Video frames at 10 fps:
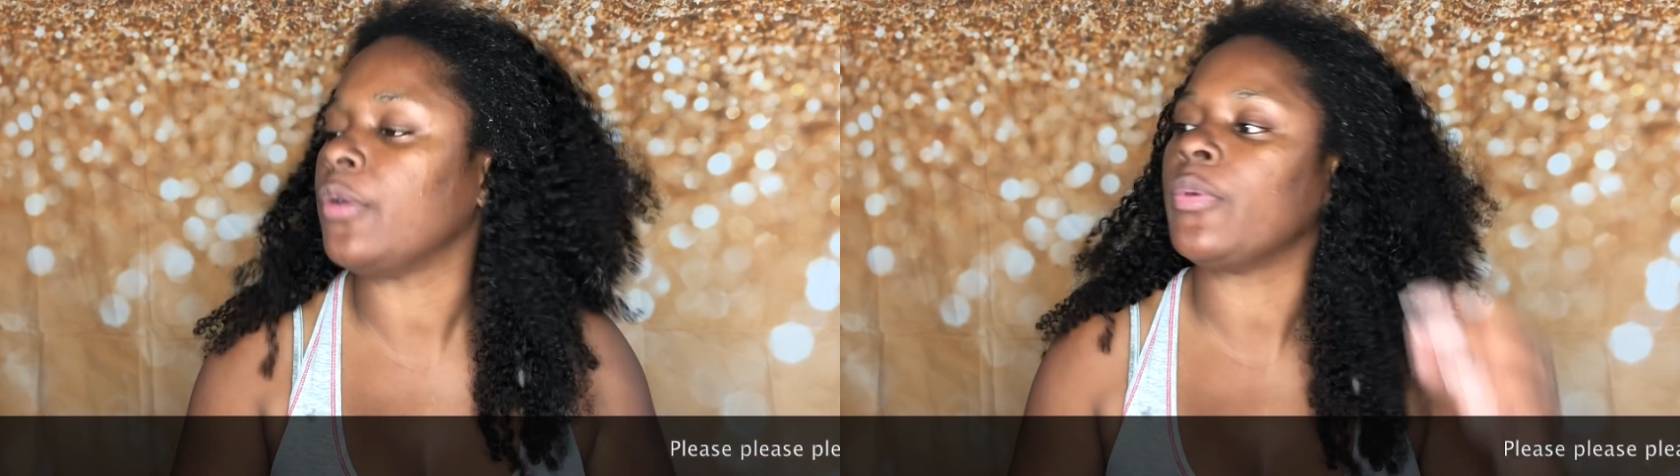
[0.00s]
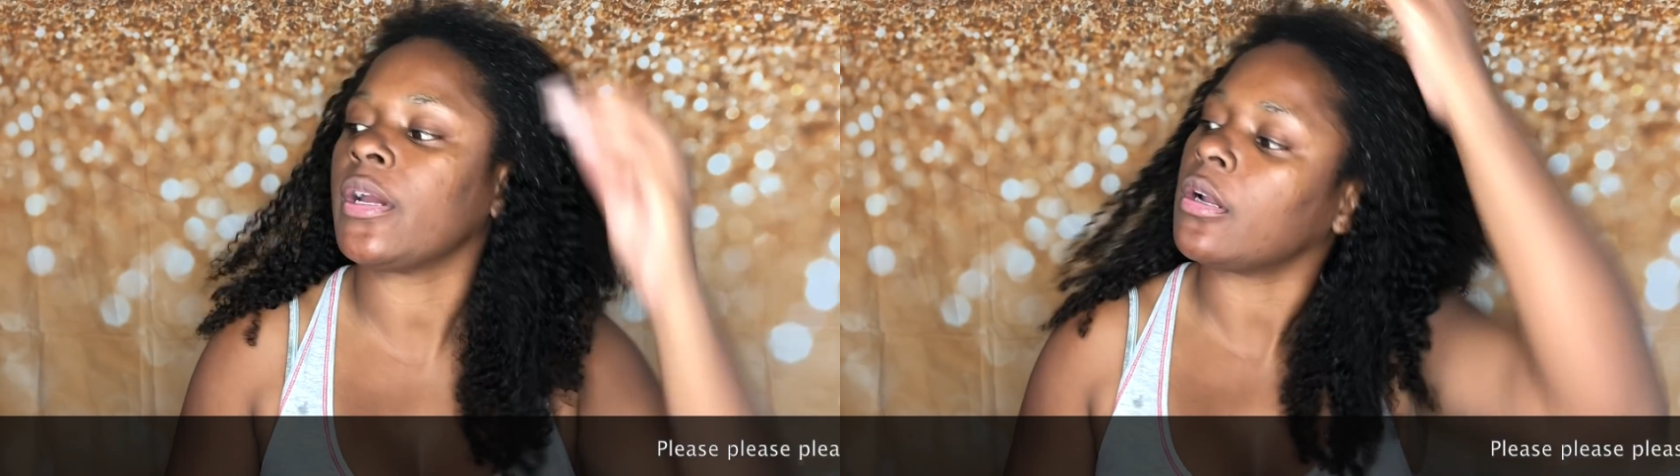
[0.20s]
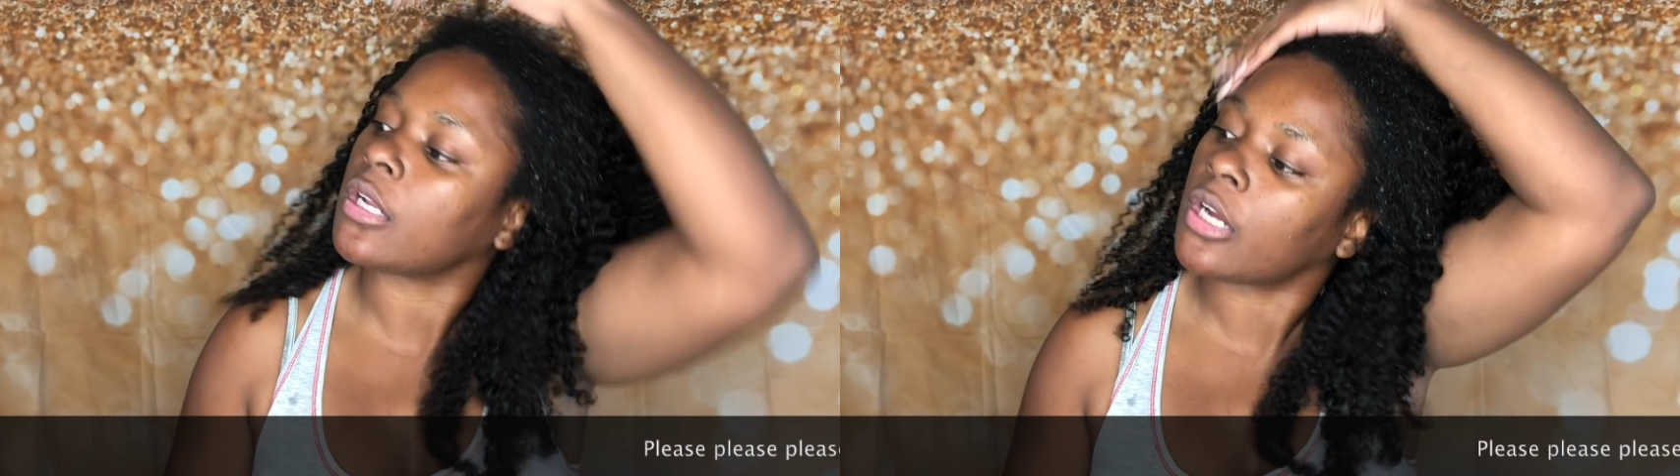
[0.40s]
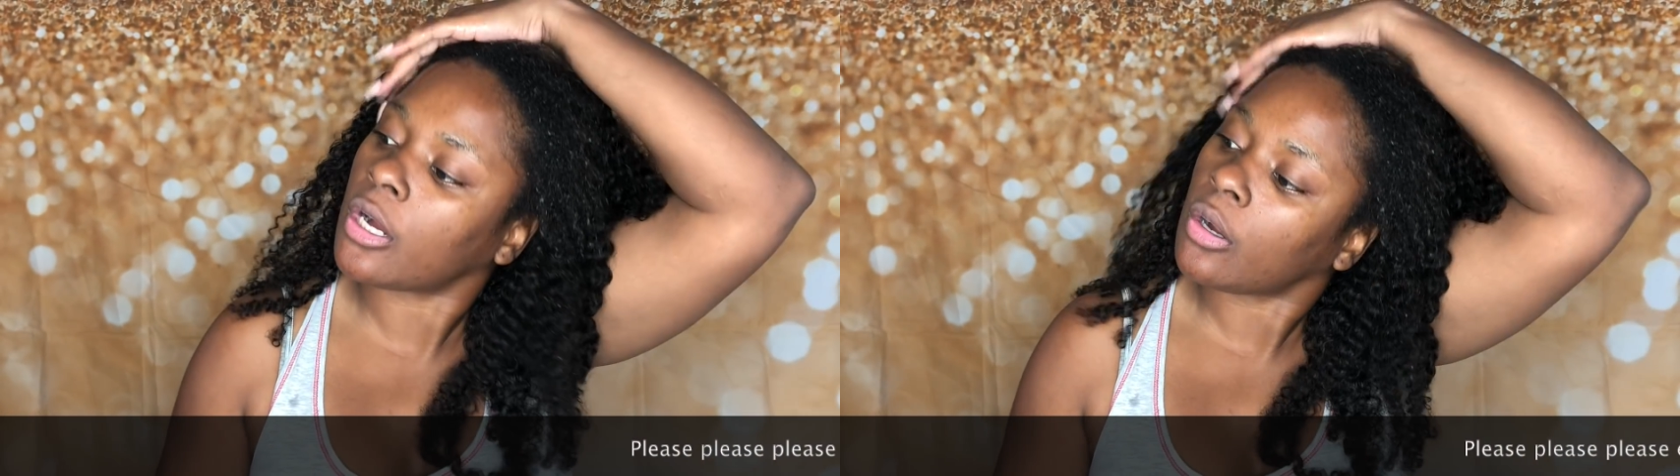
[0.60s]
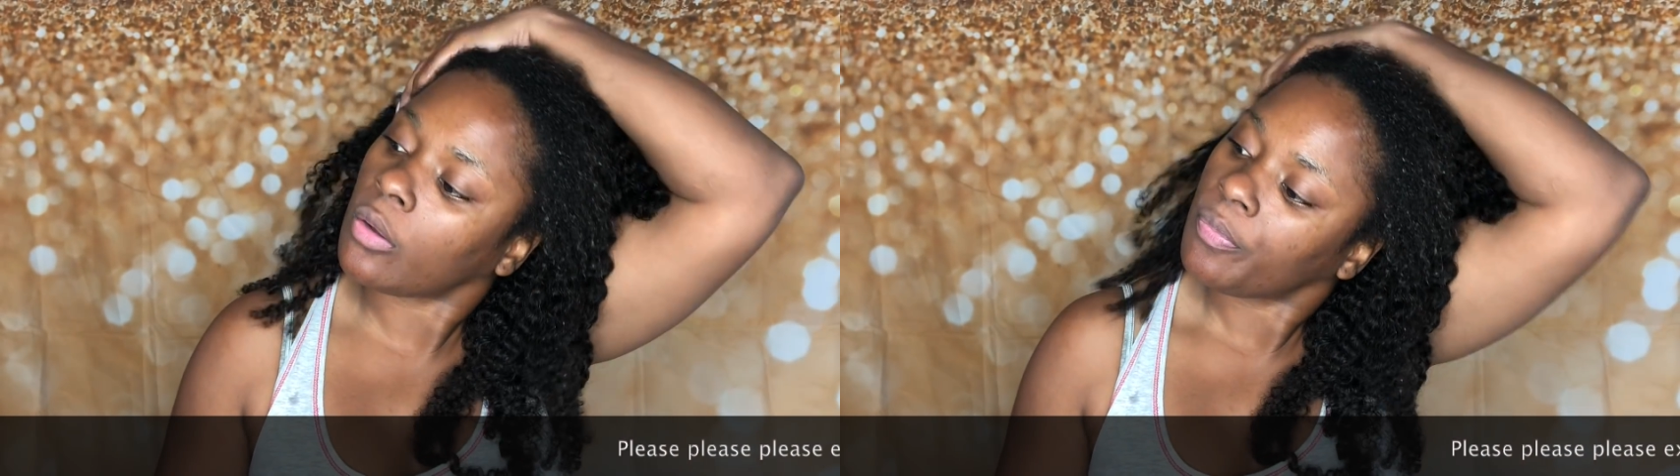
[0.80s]
and we're going to
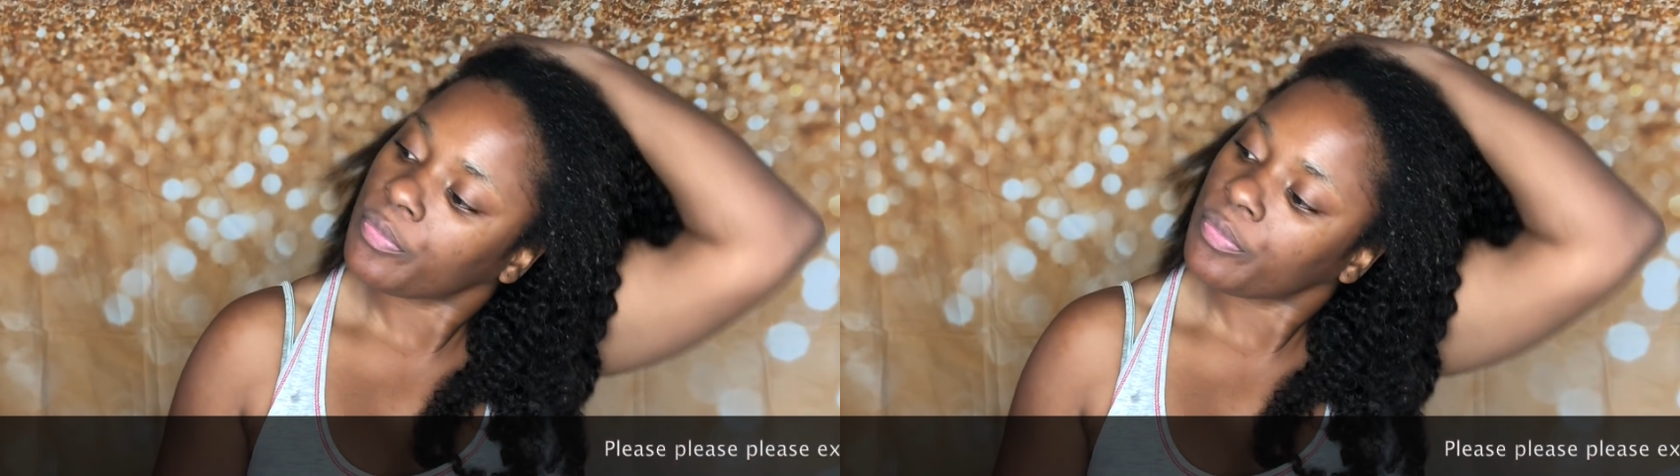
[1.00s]
go